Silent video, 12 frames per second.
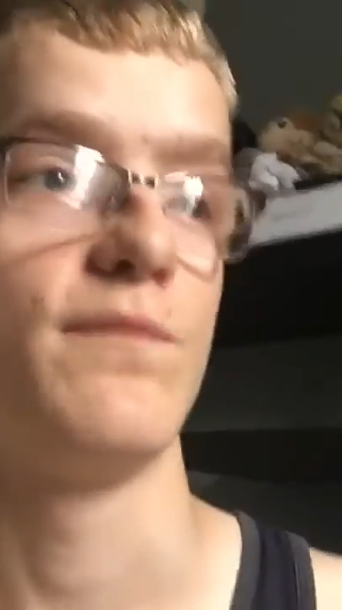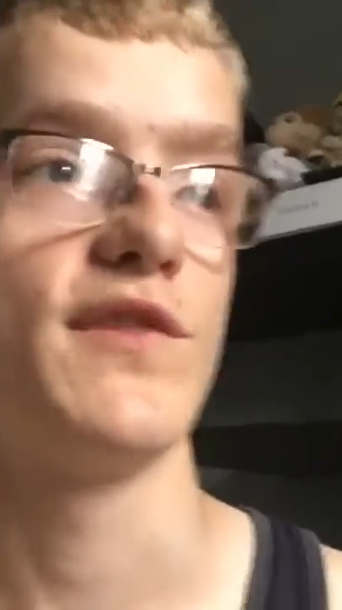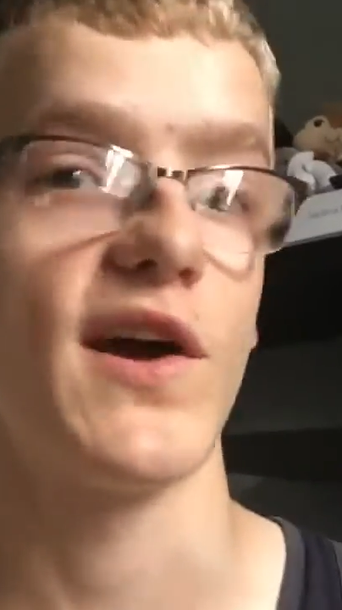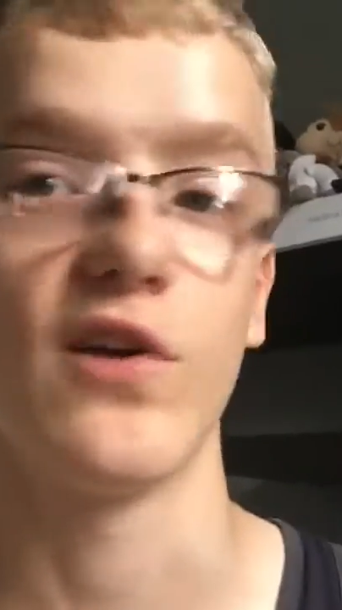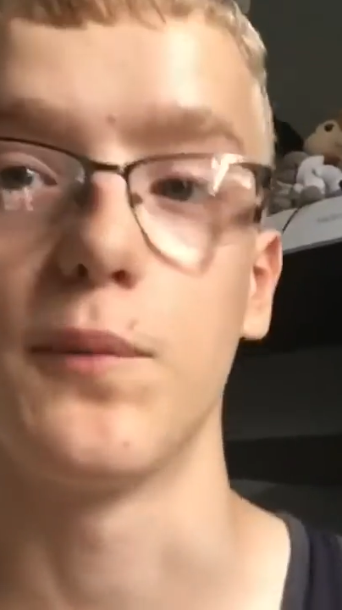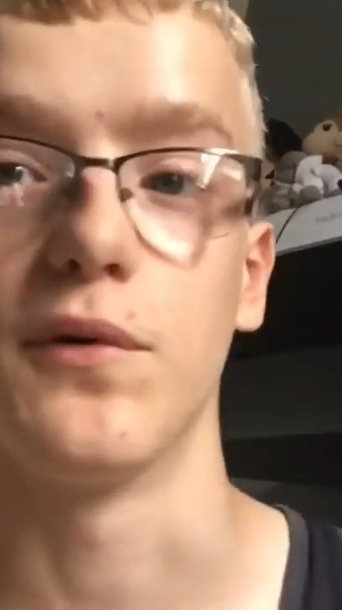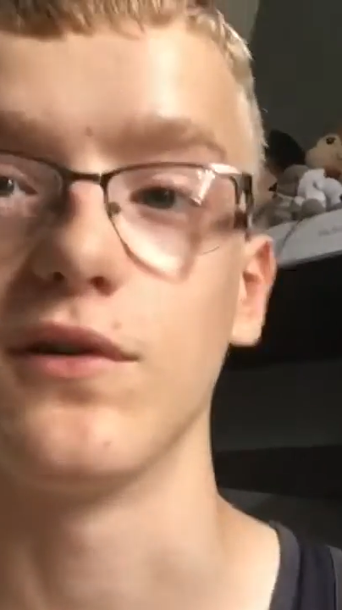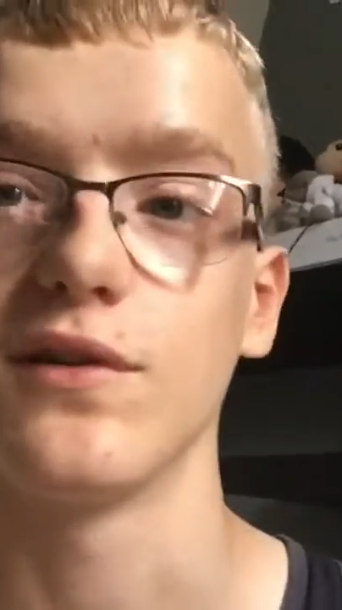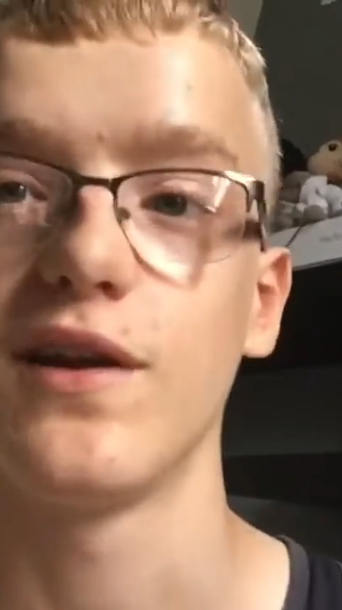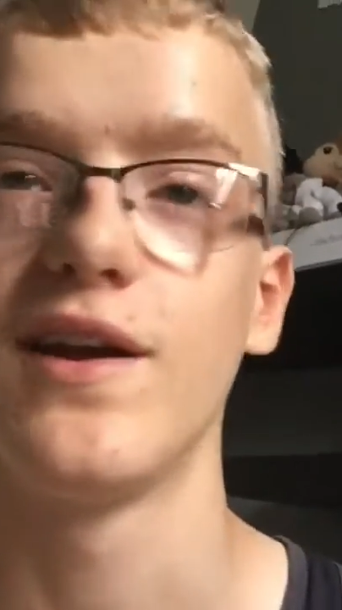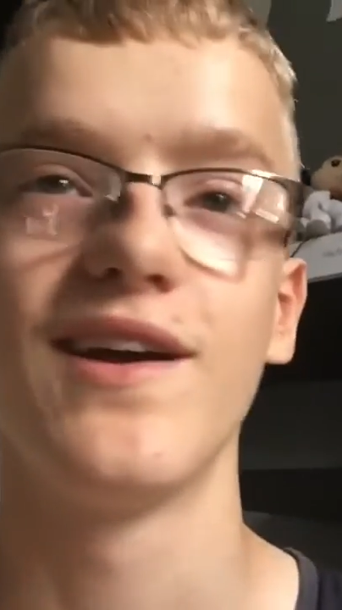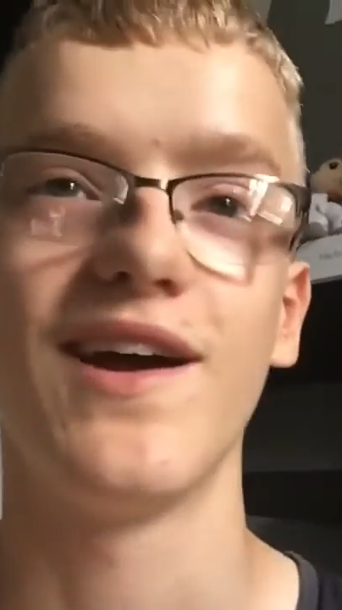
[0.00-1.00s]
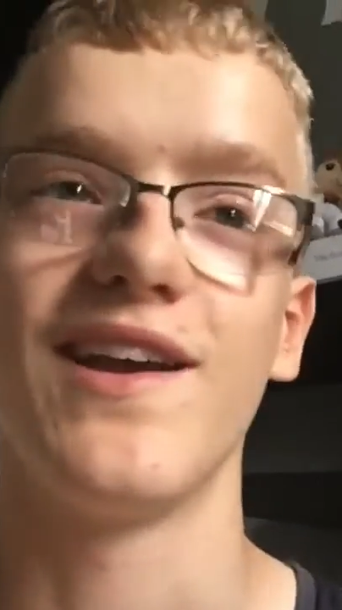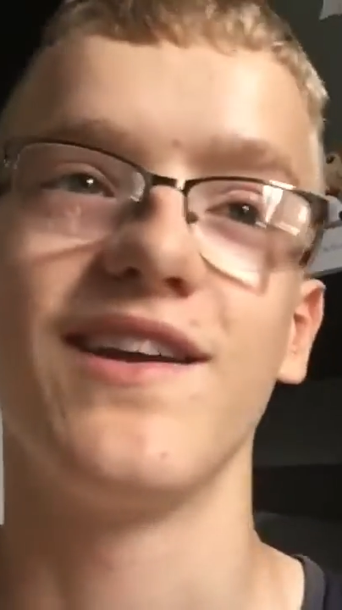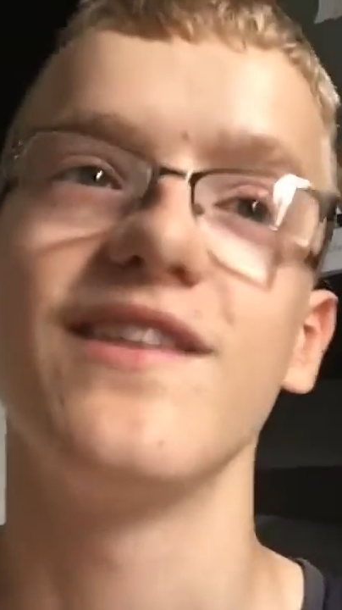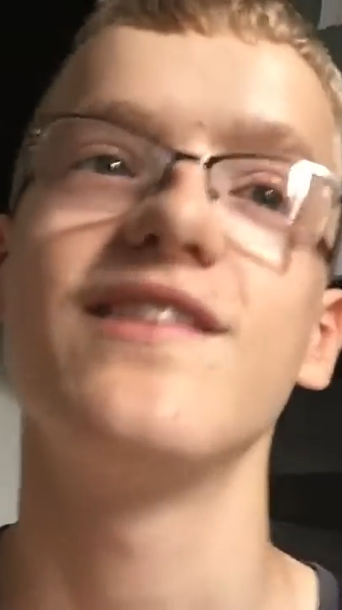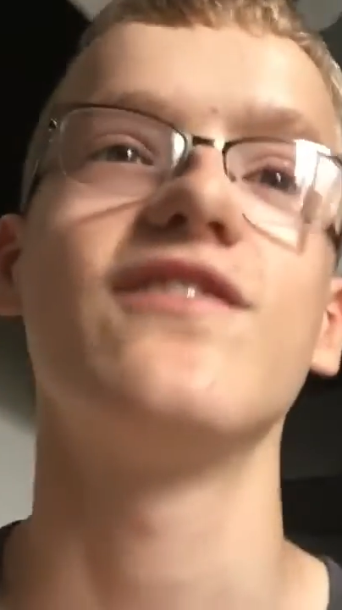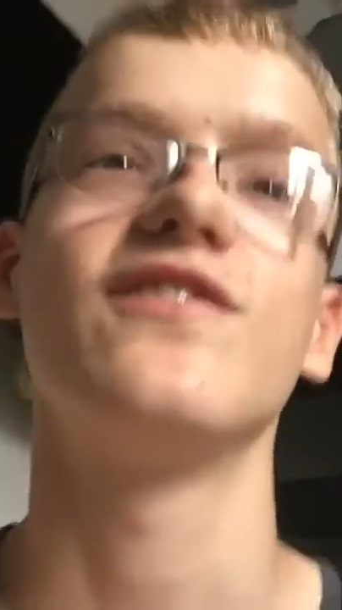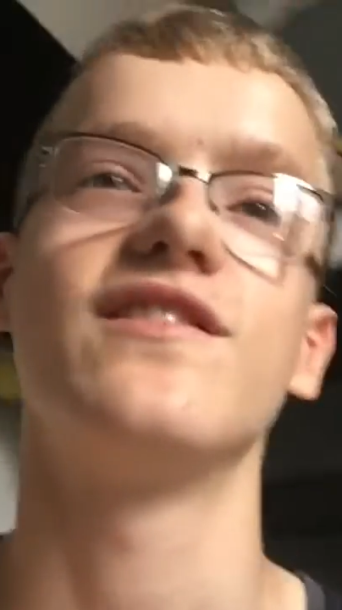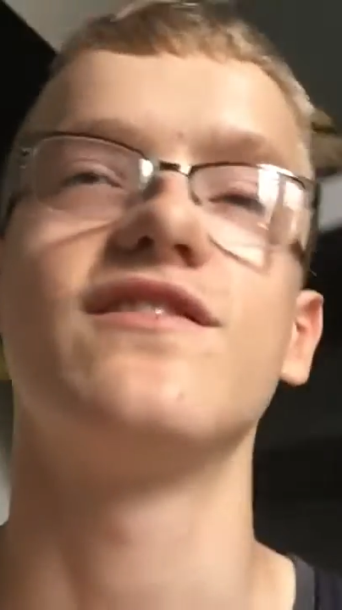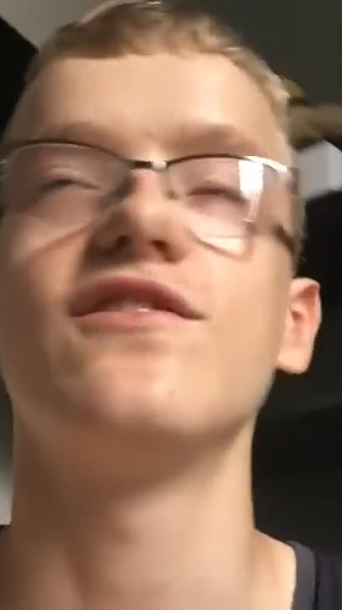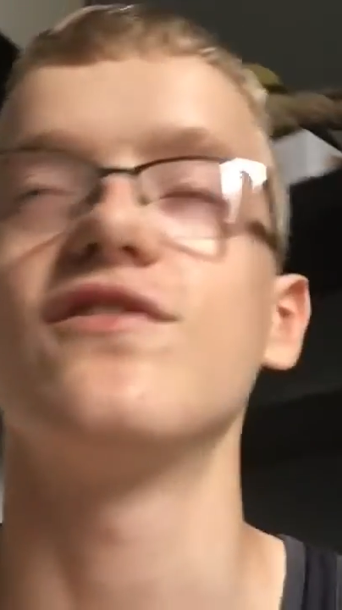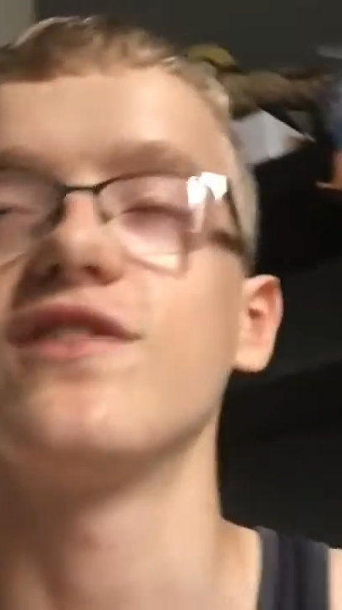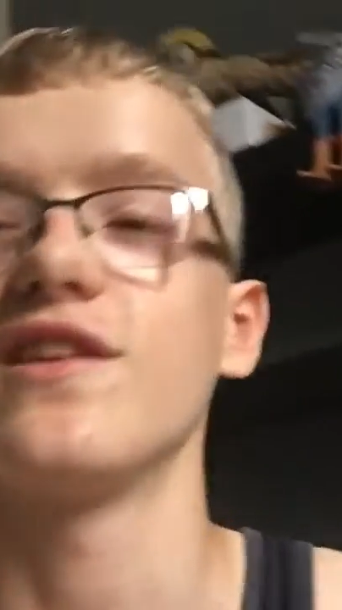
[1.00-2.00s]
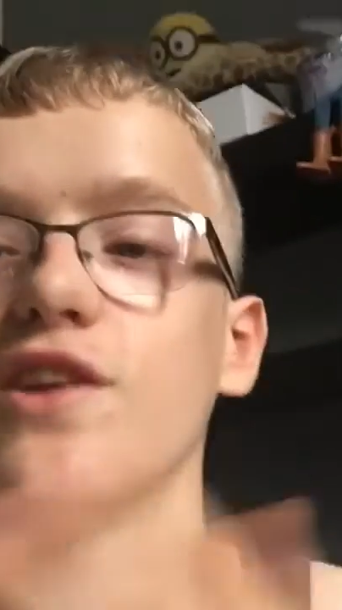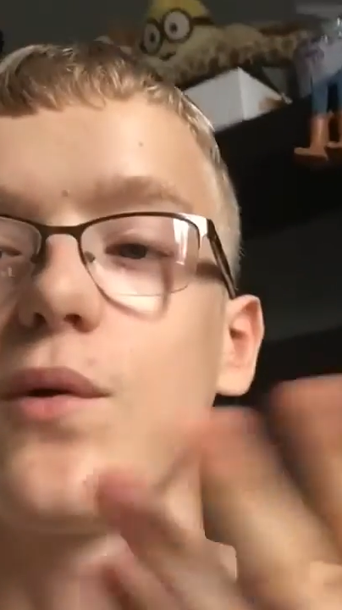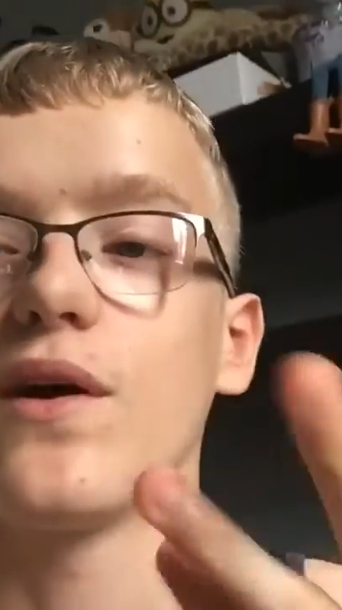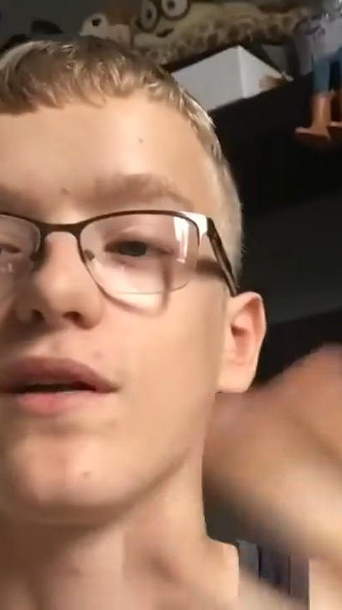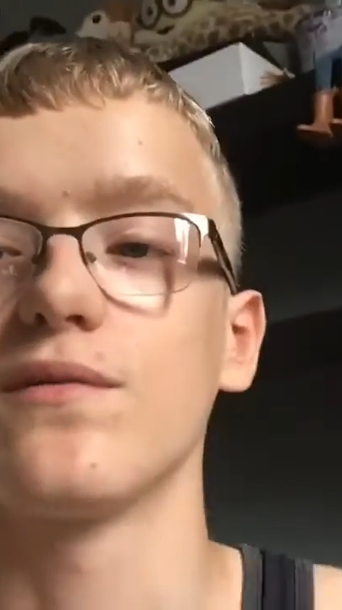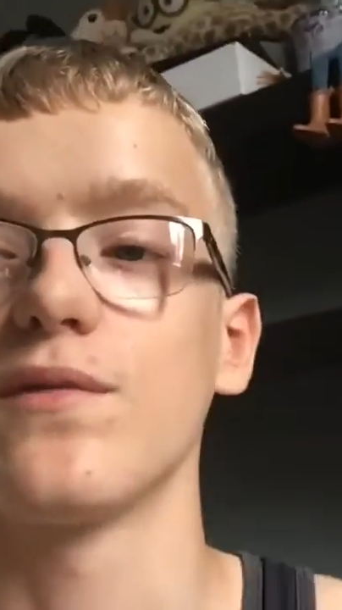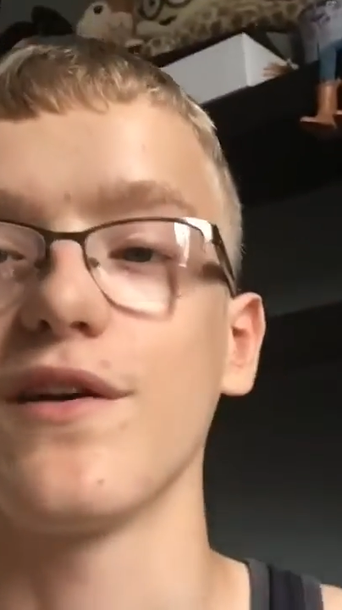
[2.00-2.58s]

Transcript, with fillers: terrible, and you didn't really know what